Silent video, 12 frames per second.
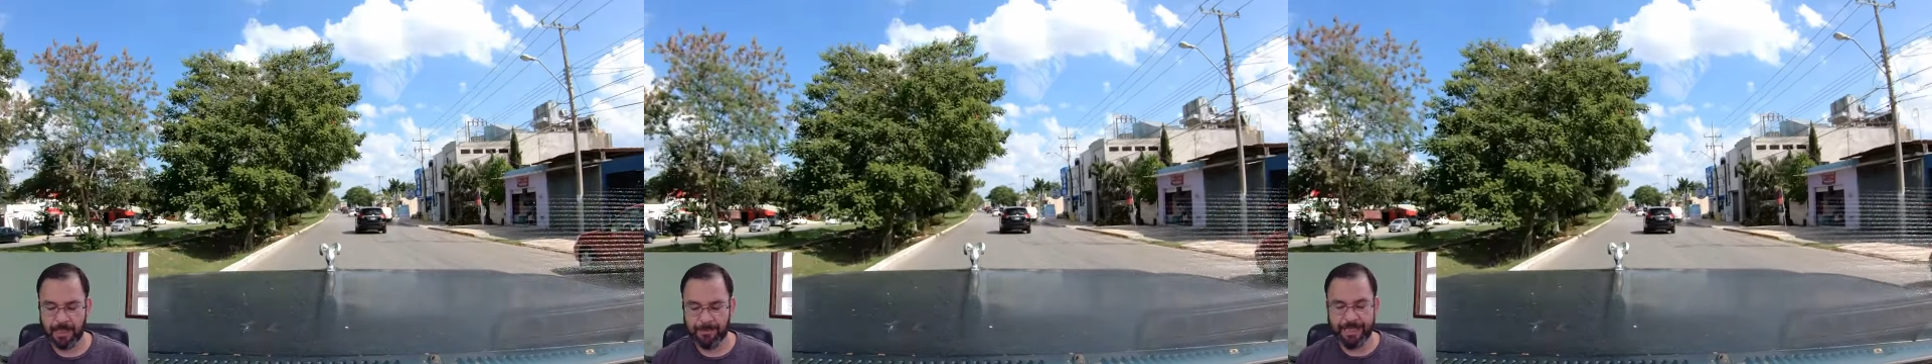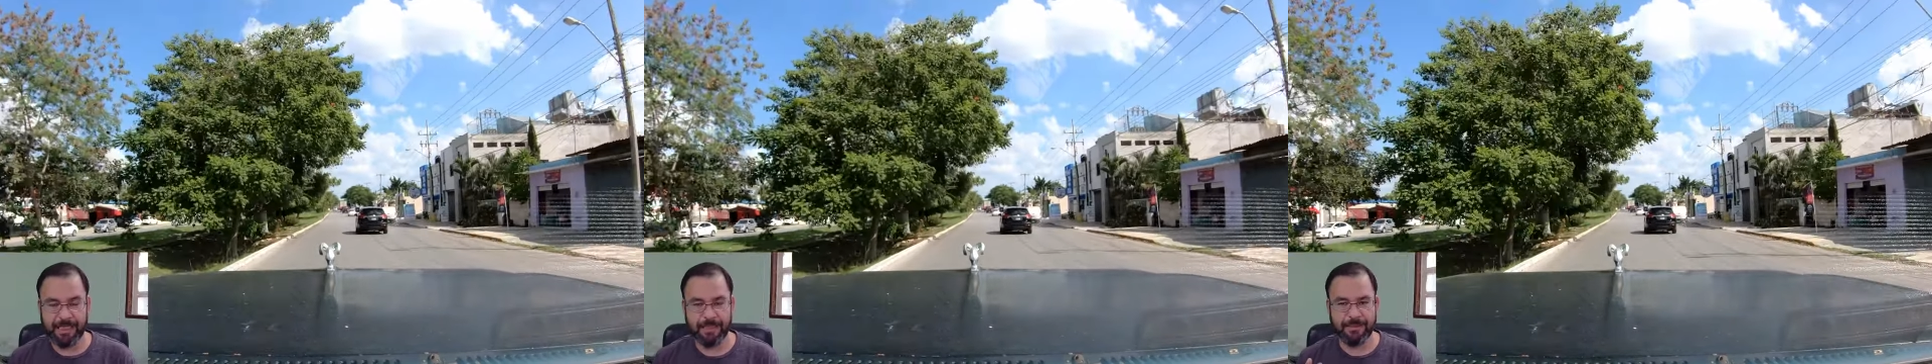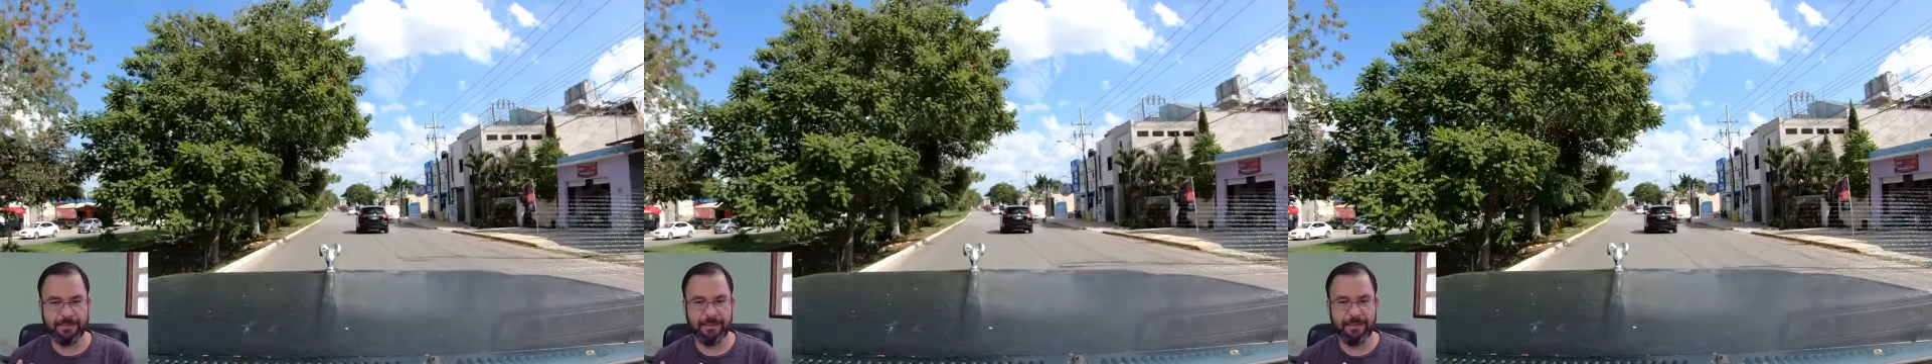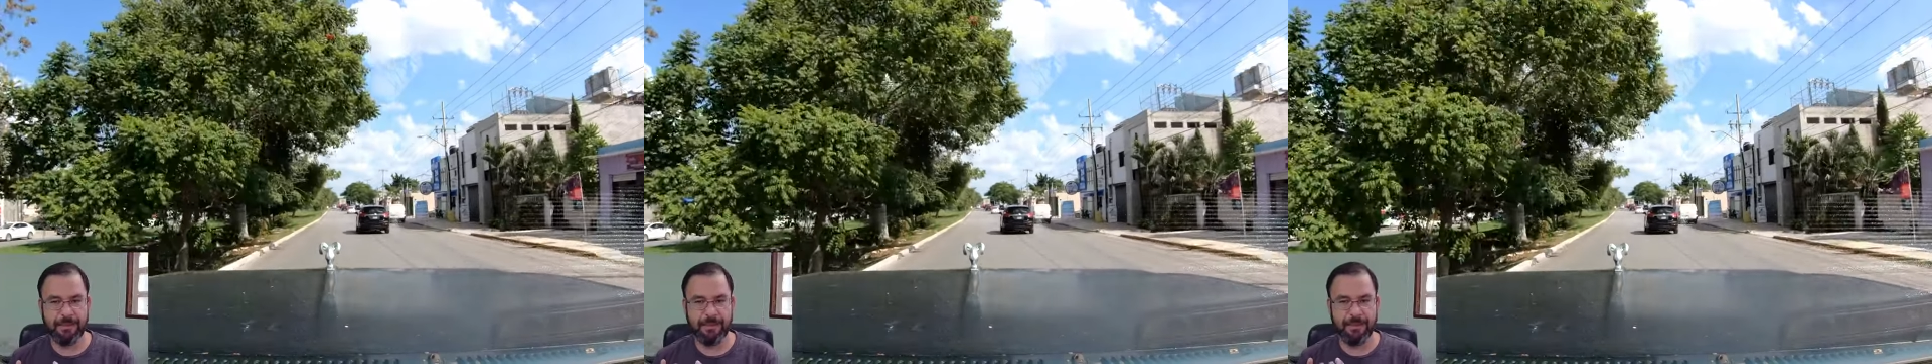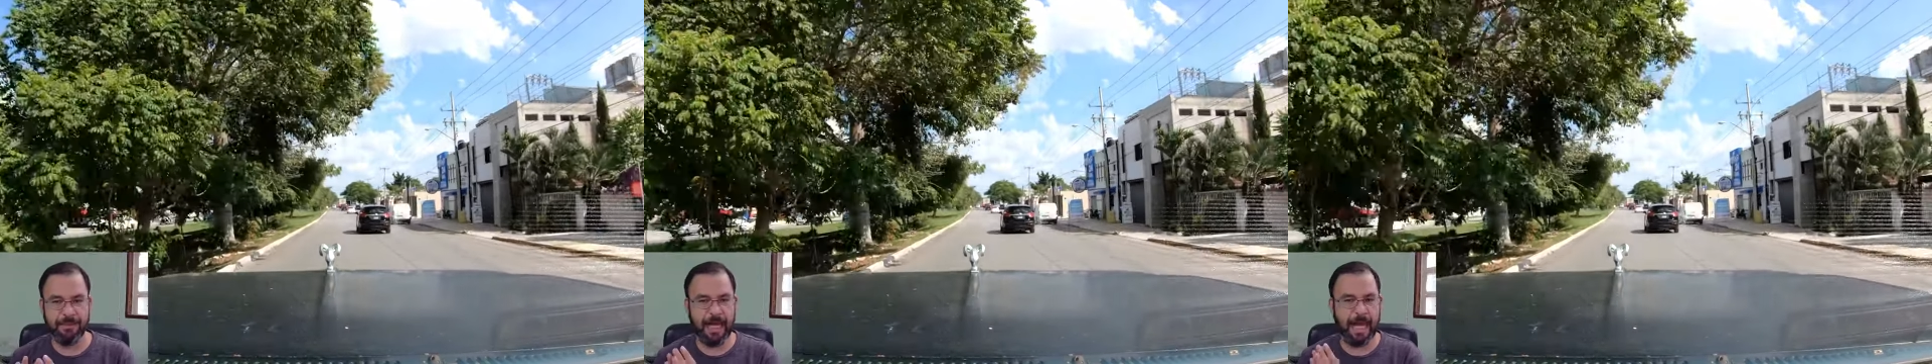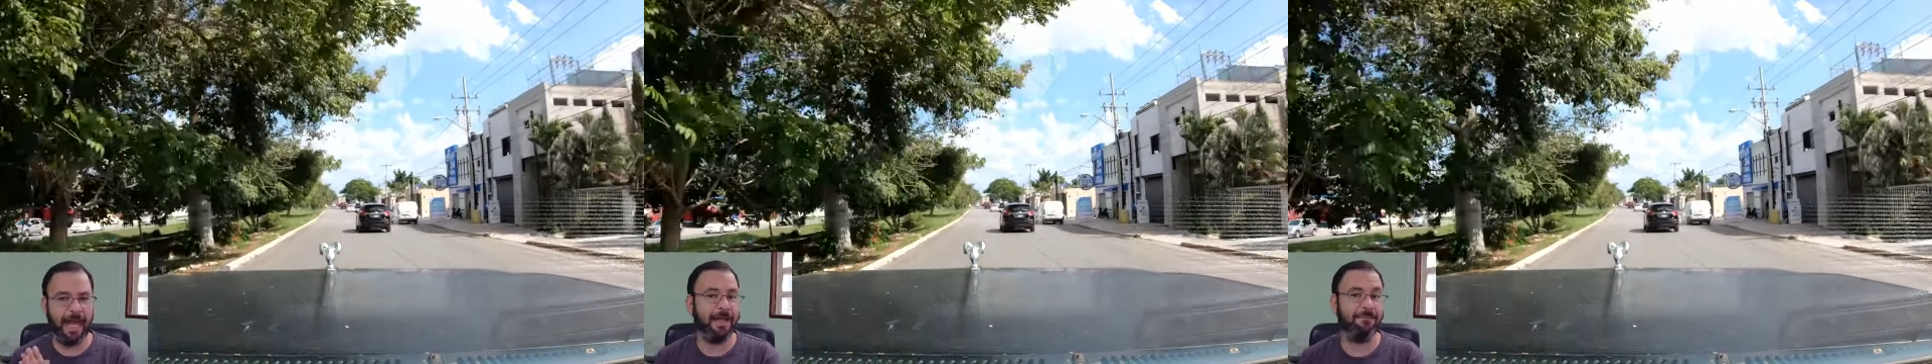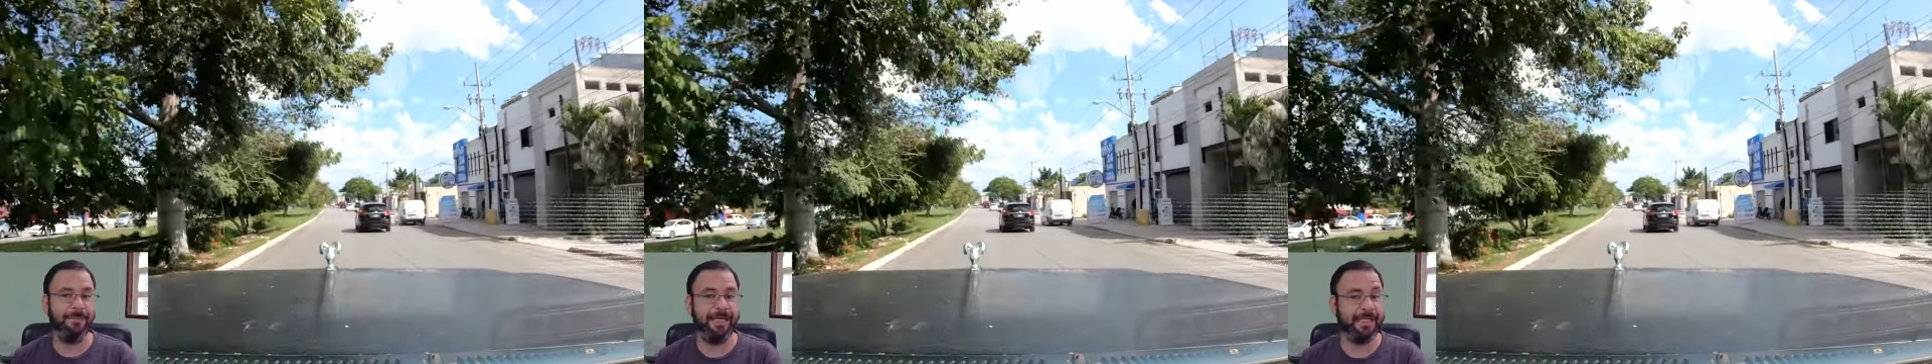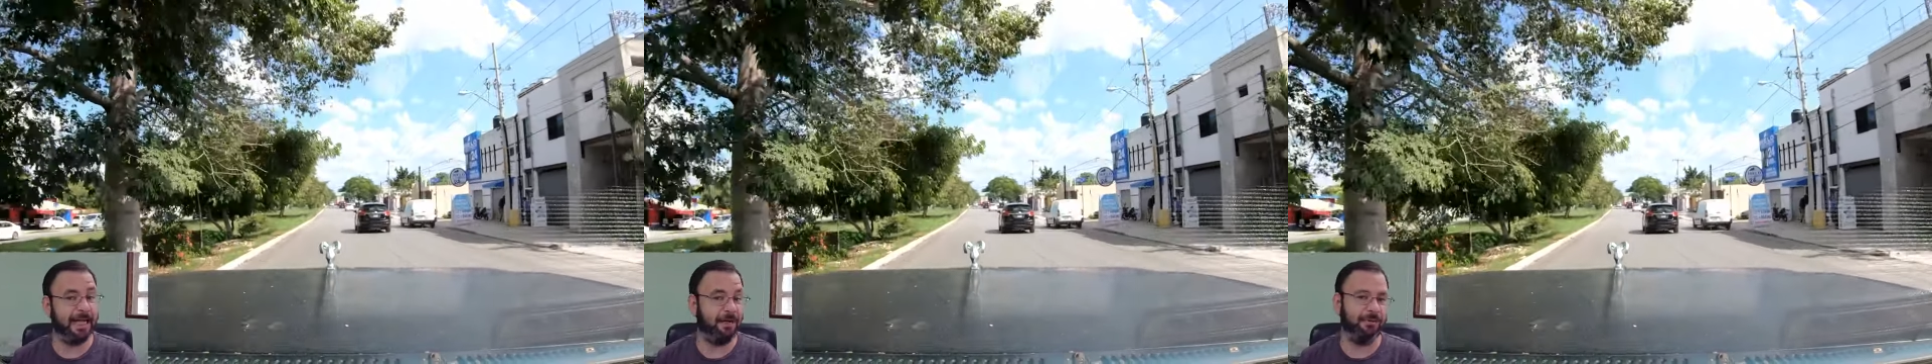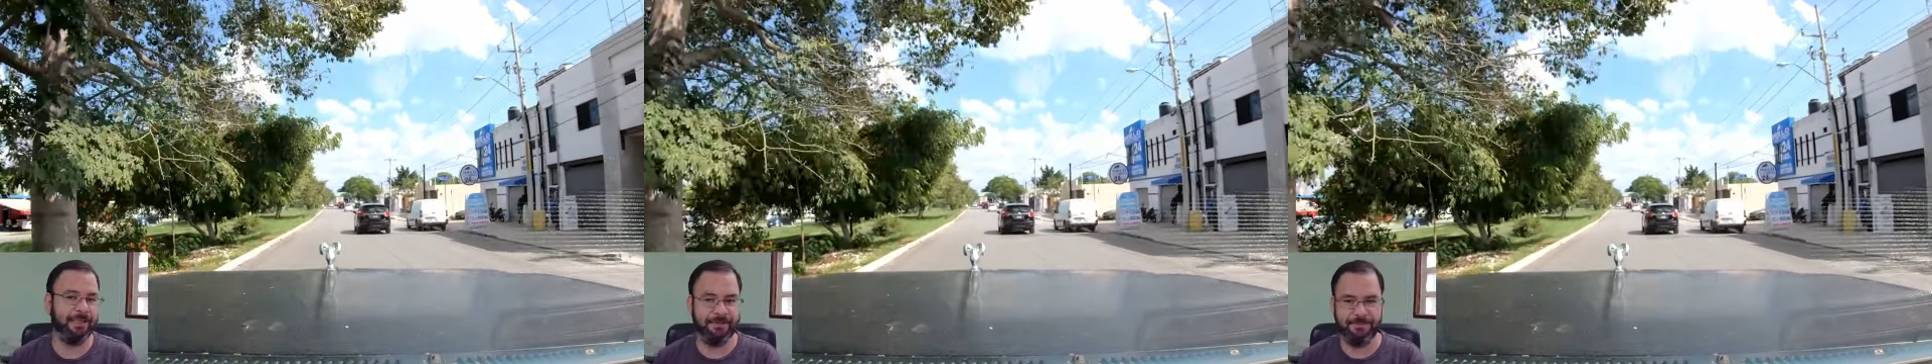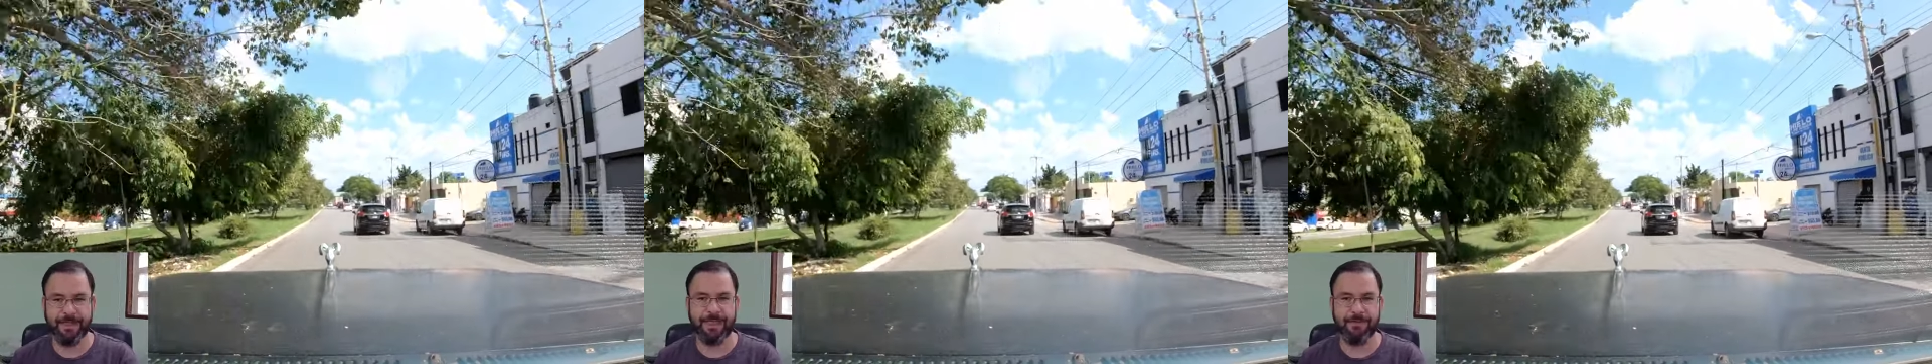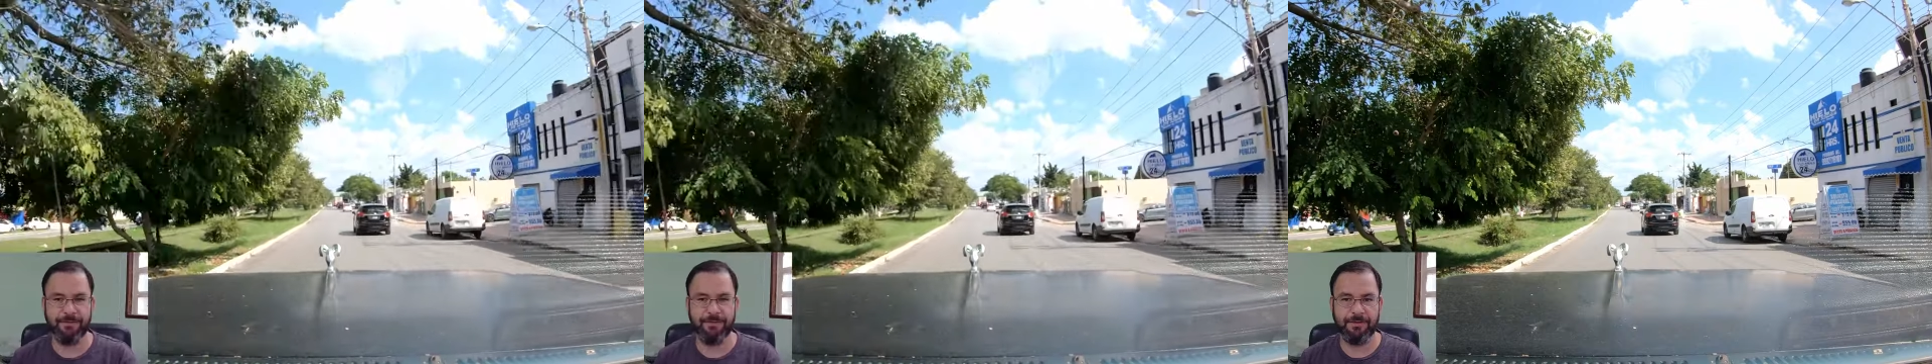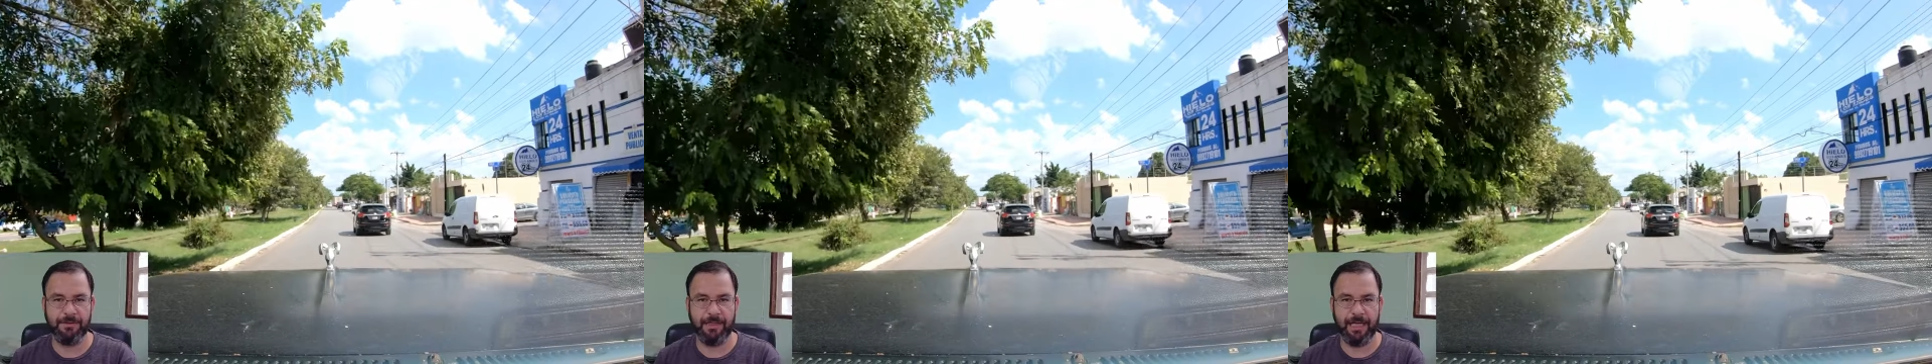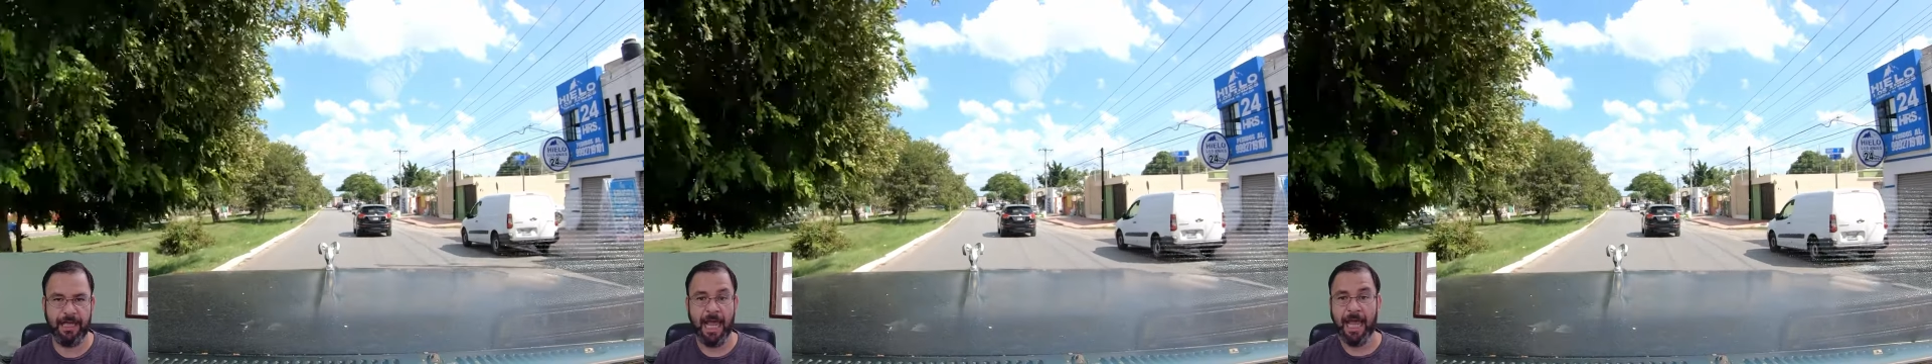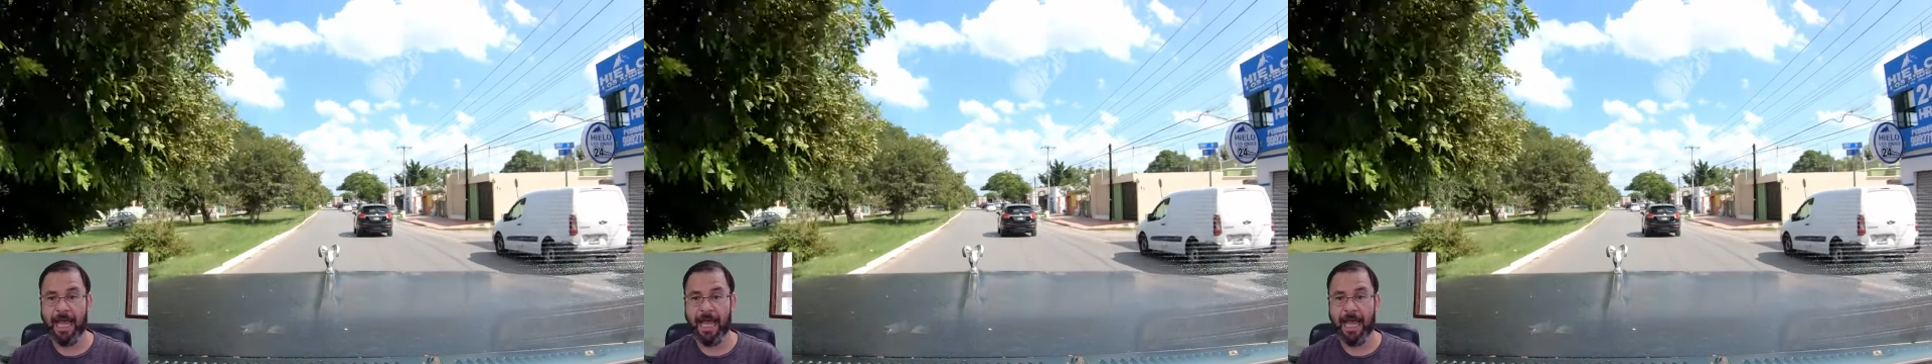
Because I have made countless videos, okay,